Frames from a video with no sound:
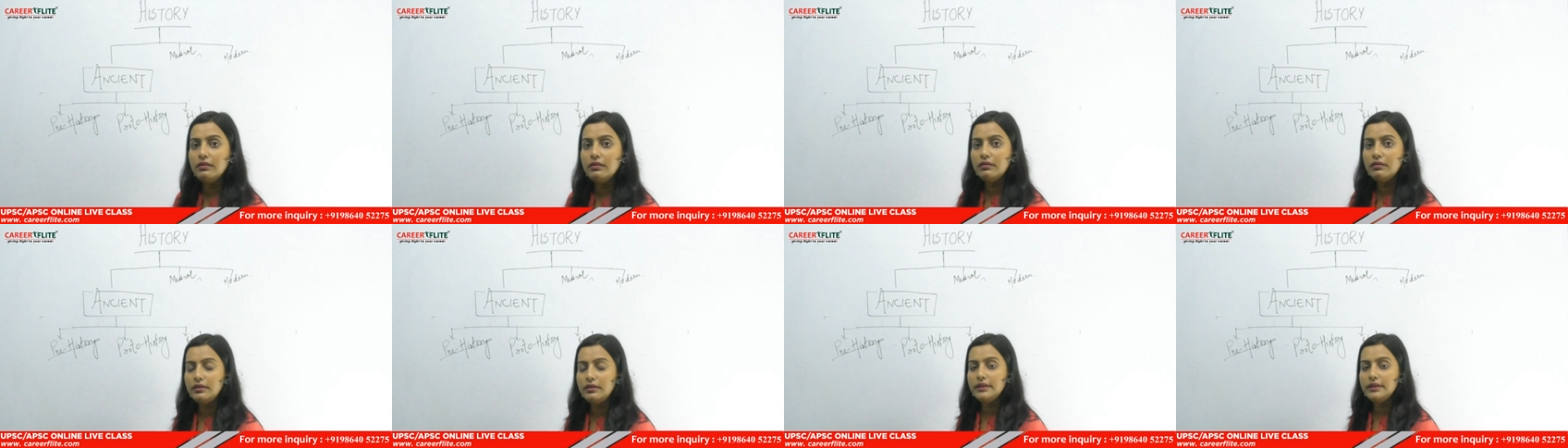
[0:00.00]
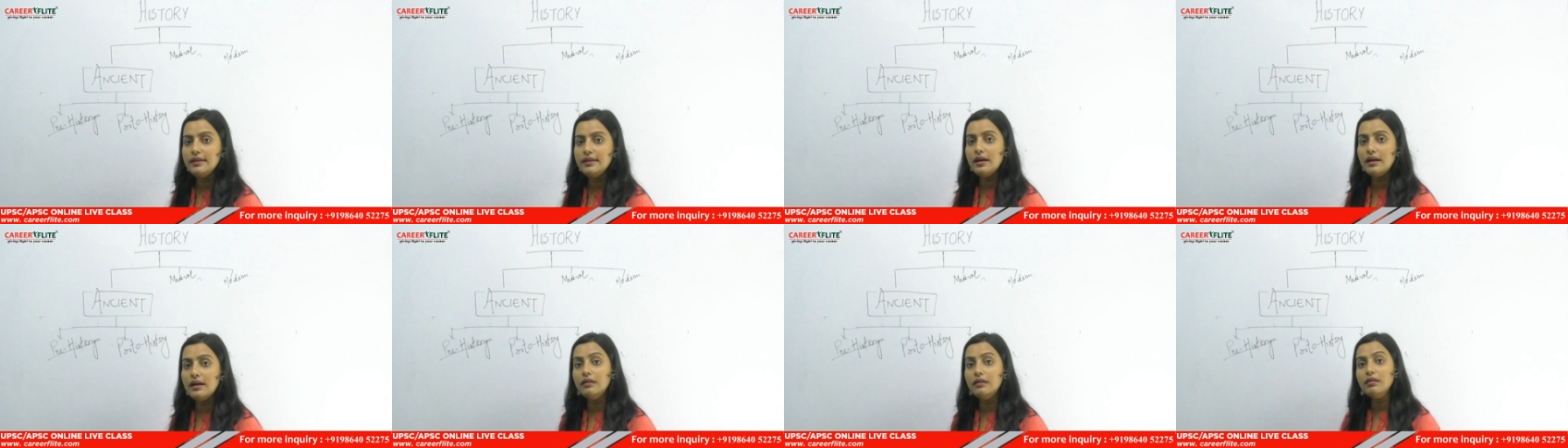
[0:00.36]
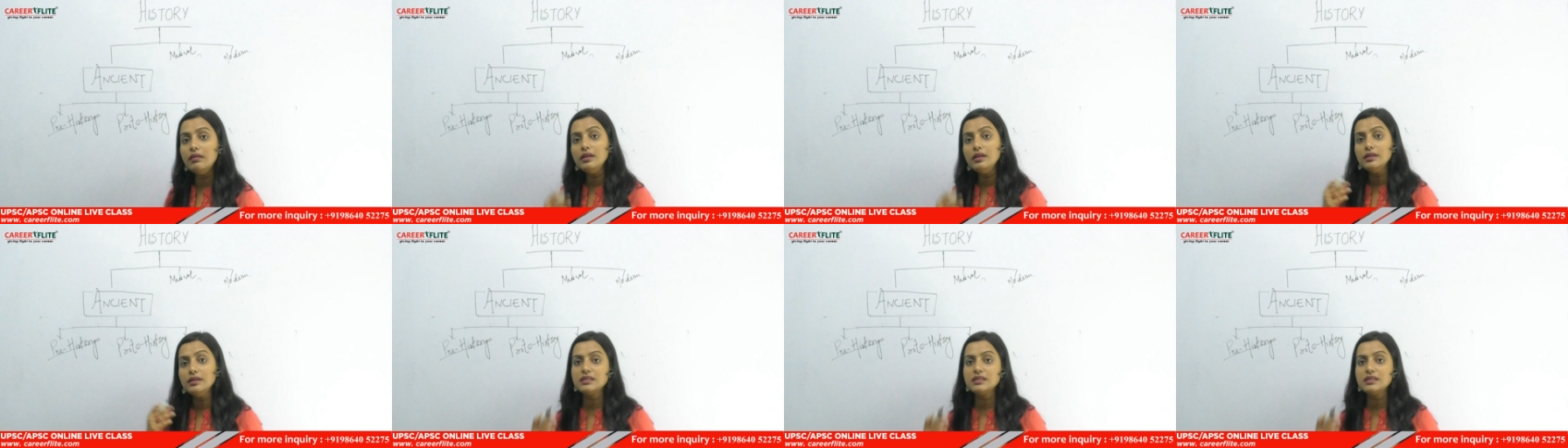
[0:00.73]
in the
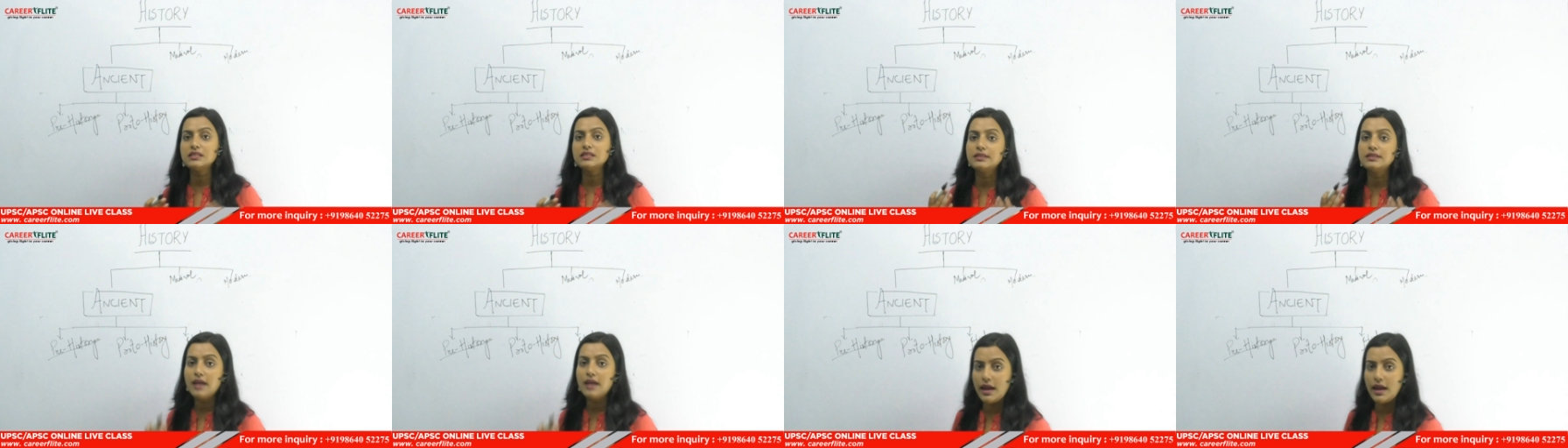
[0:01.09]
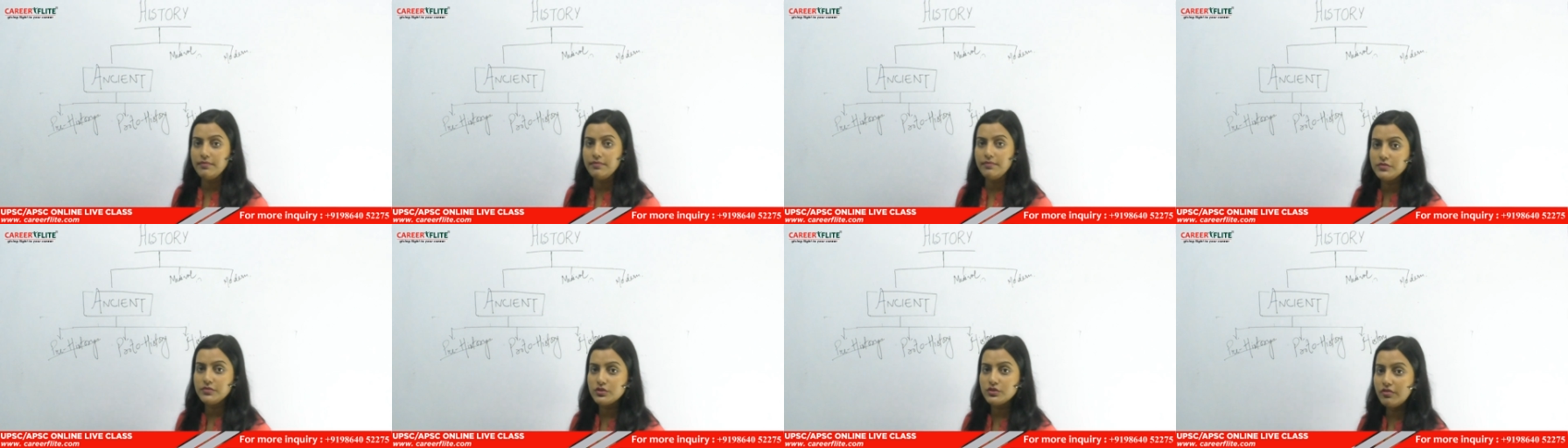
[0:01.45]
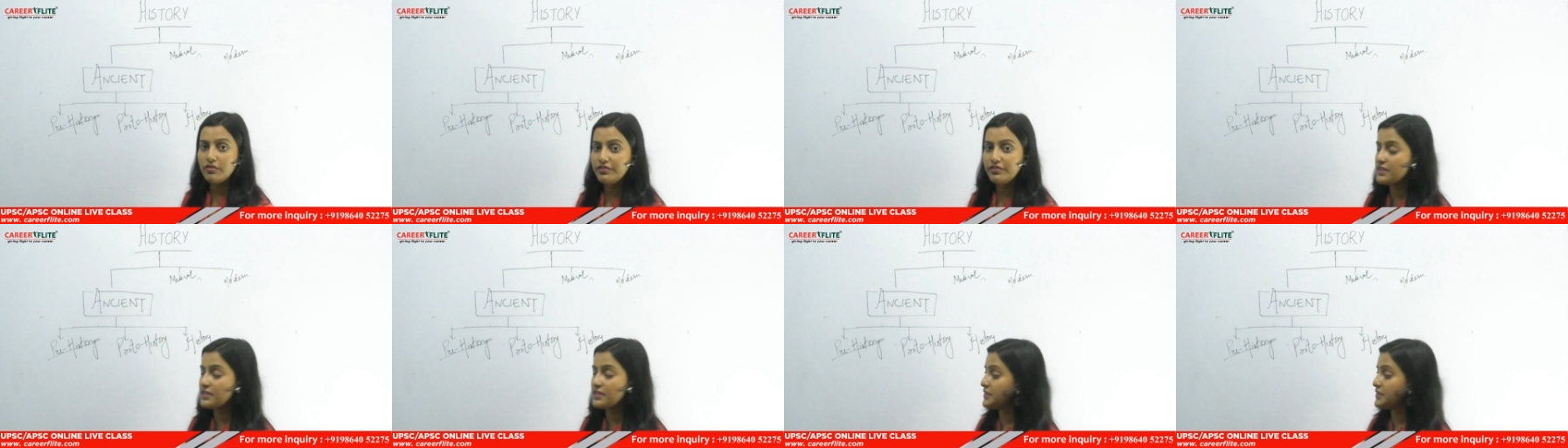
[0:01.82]
earliest times of
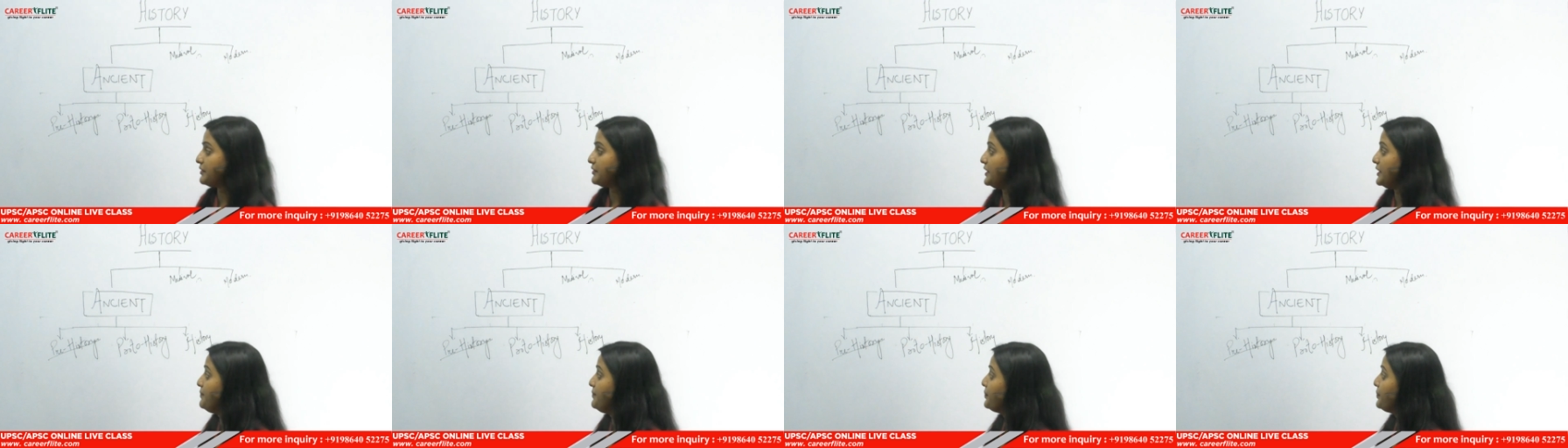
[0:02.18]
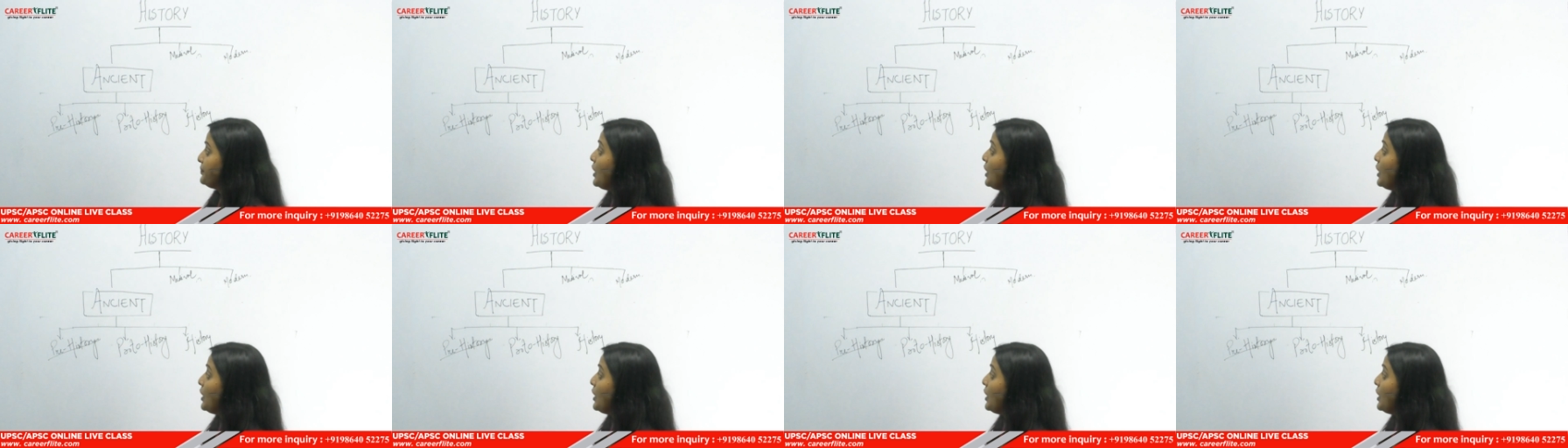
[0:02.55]
history,